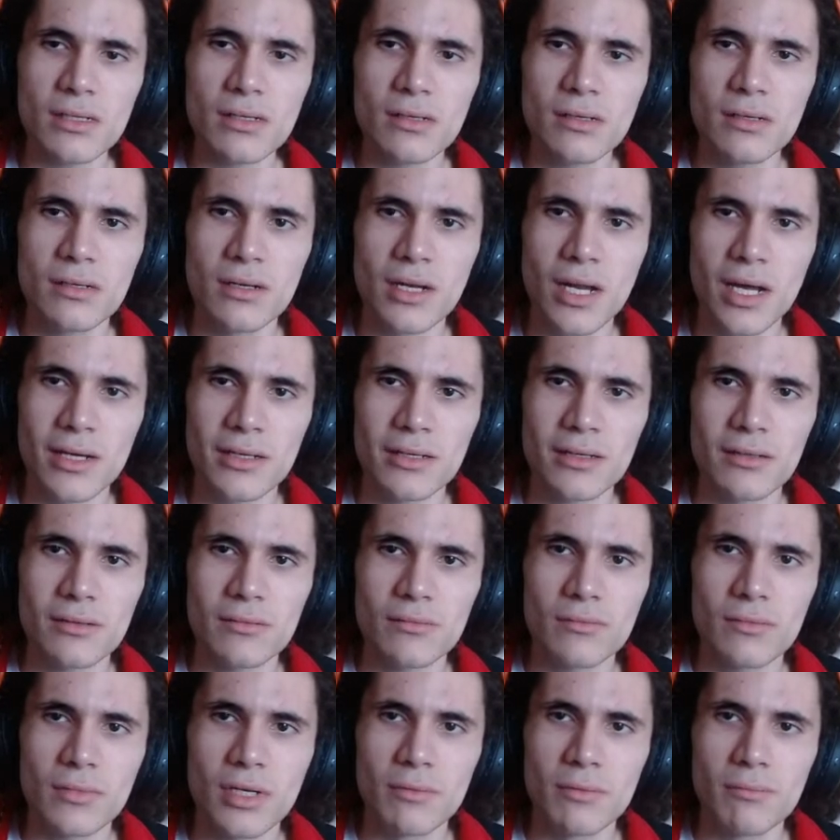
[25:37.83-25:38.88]
Like,
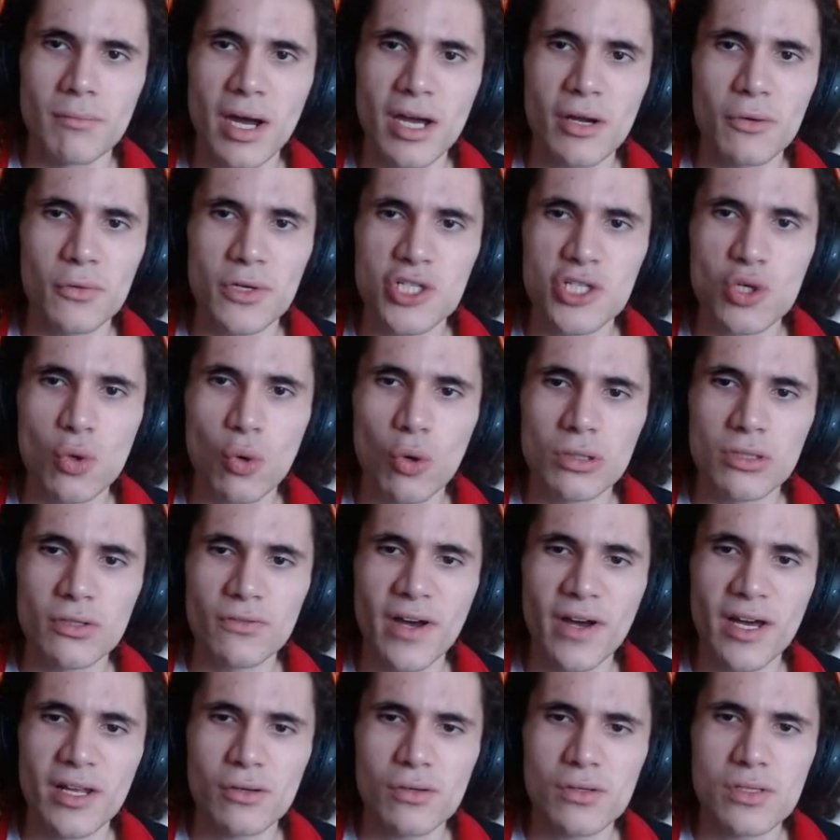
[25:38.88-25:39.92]
it might reach
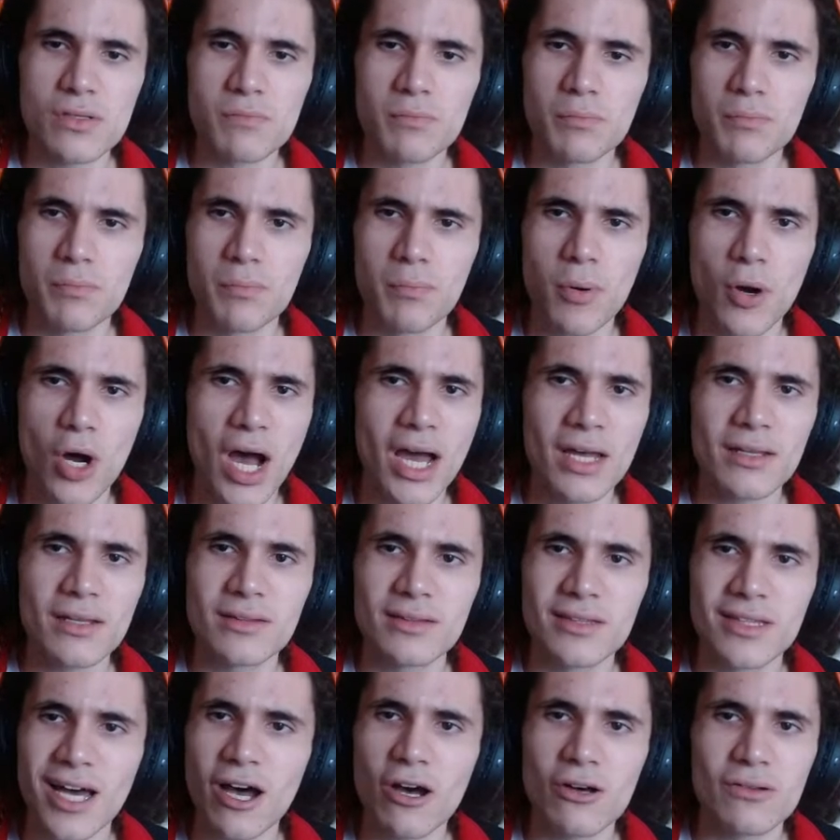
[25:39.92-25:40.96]
quarterfinals, but I
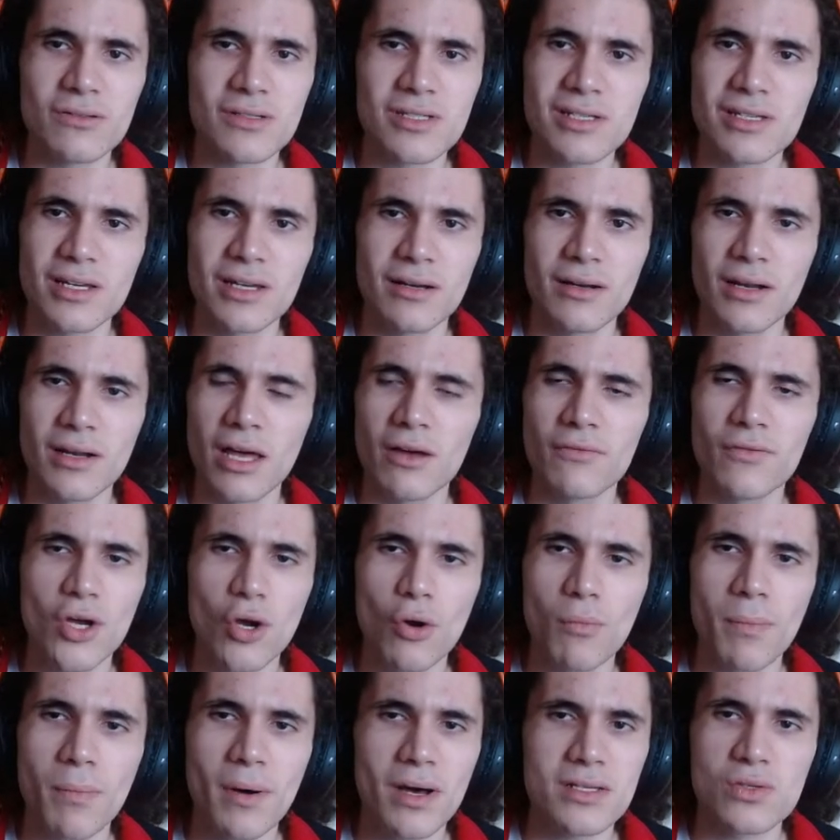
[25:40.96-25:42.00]
doubt it'll ever go
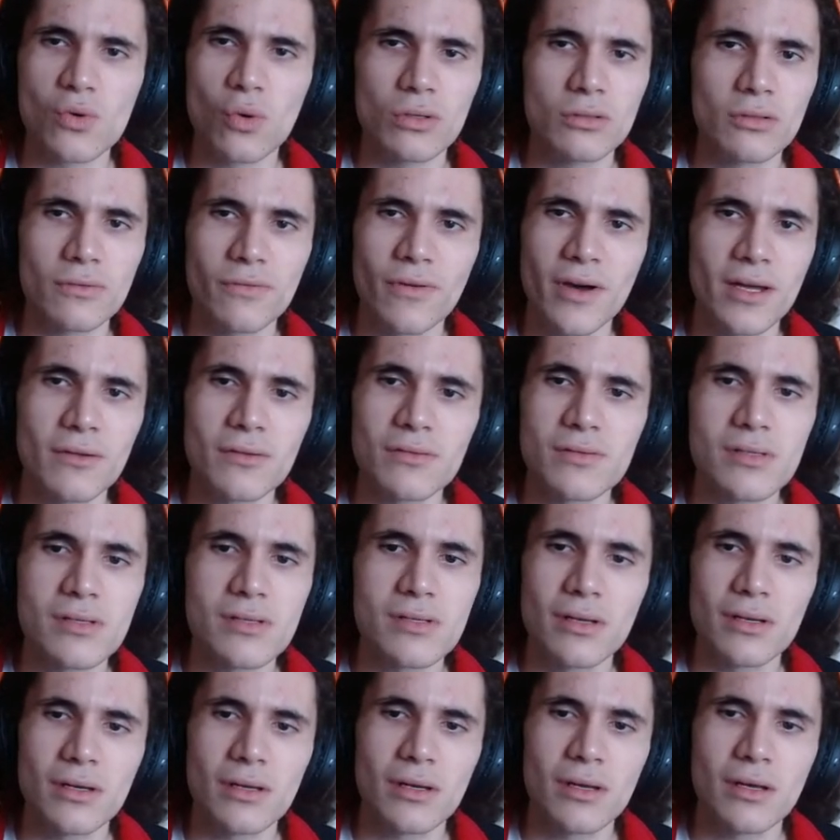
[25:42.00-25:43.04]
past quarterfinals.
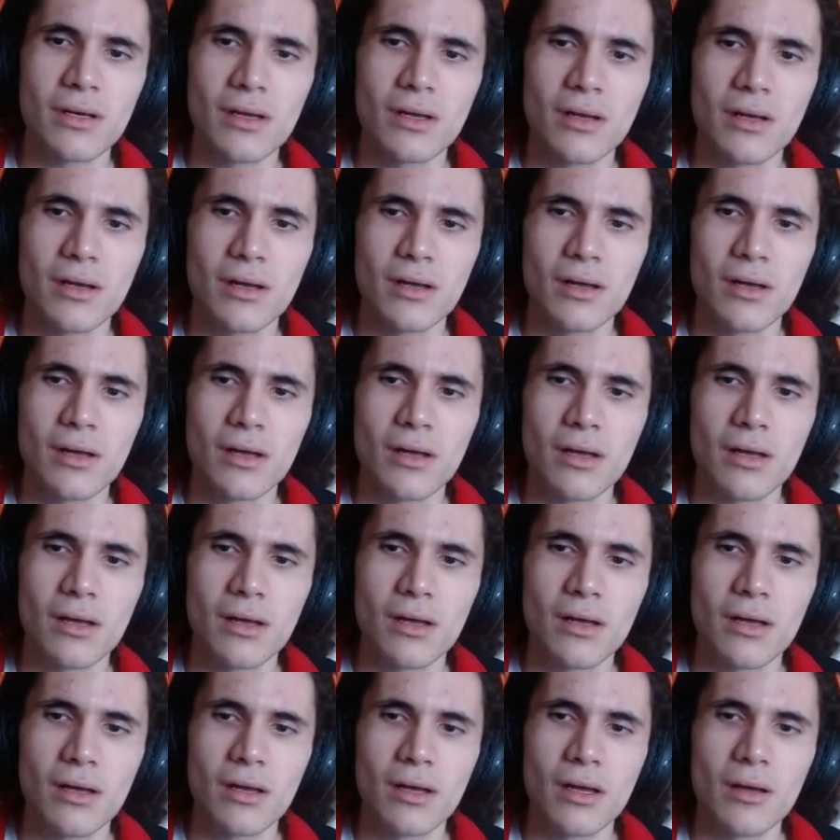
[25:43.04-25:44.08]

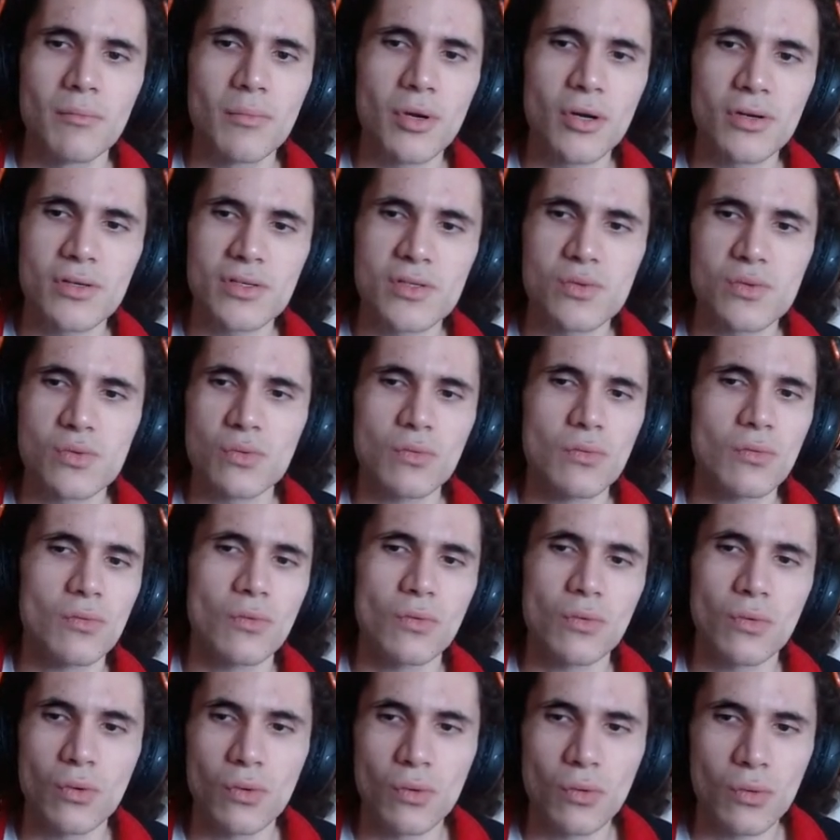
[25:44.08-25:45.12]
Because,
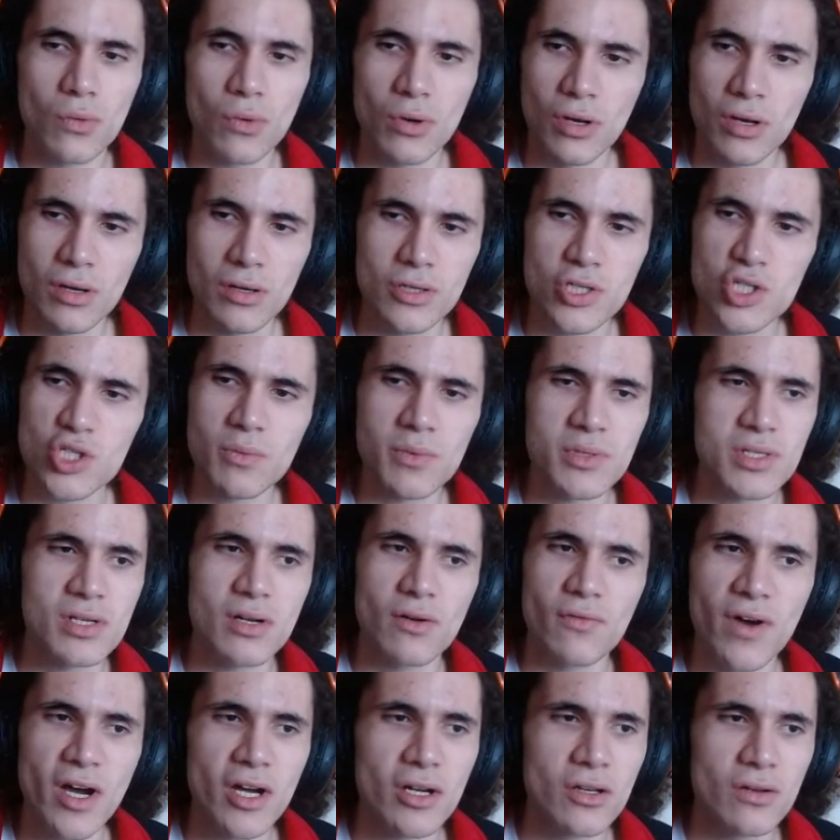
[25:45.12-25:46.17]
well, Shuma
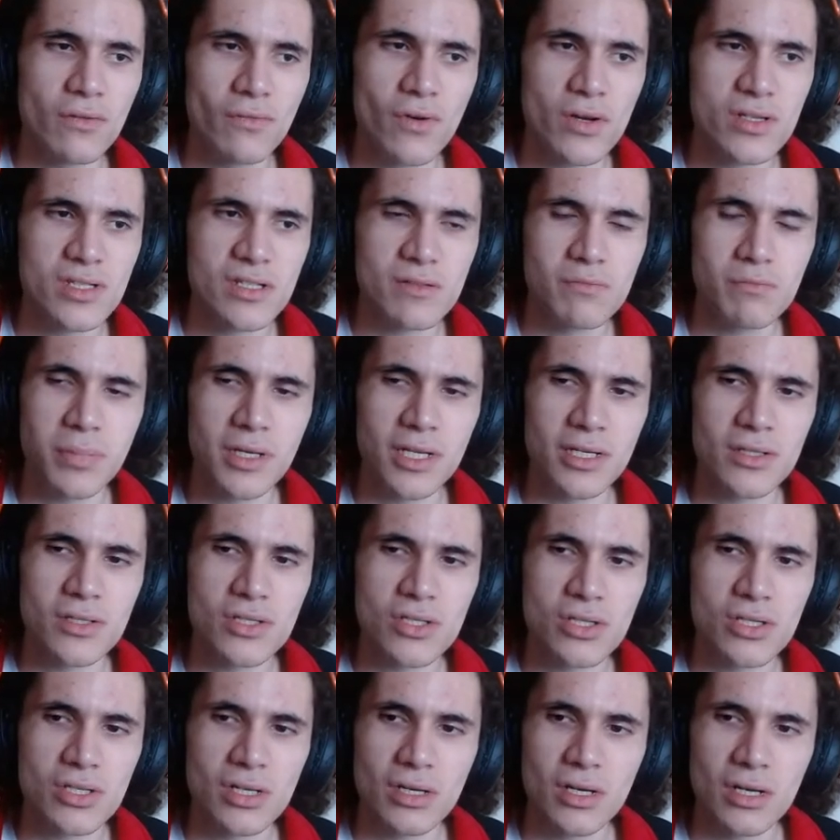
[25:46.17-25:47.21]
Valkyrie versus
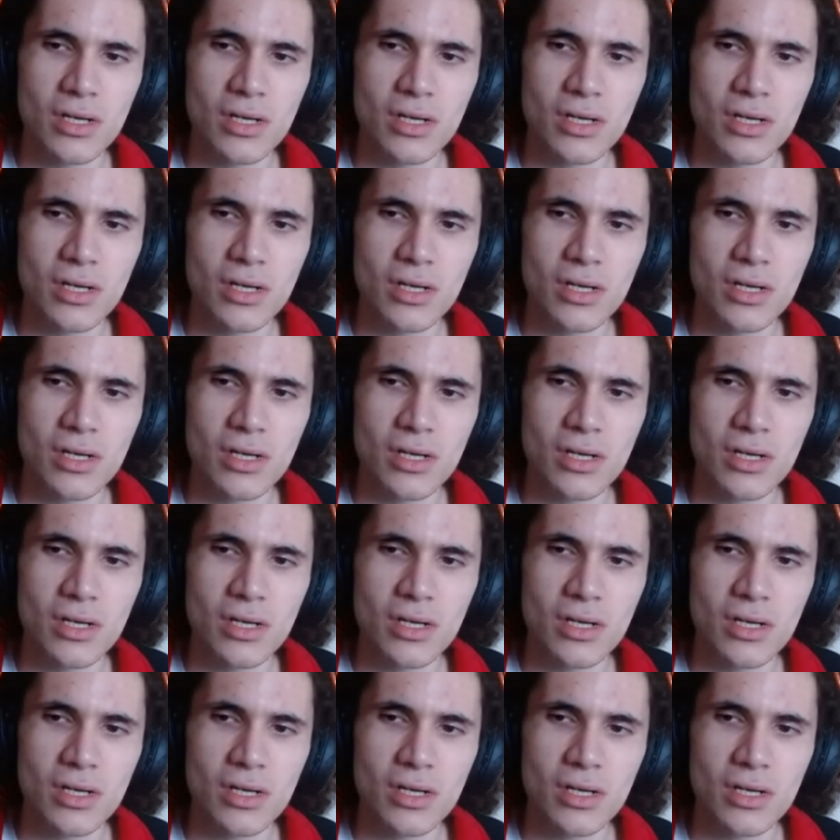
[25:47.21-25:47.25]
Bleach.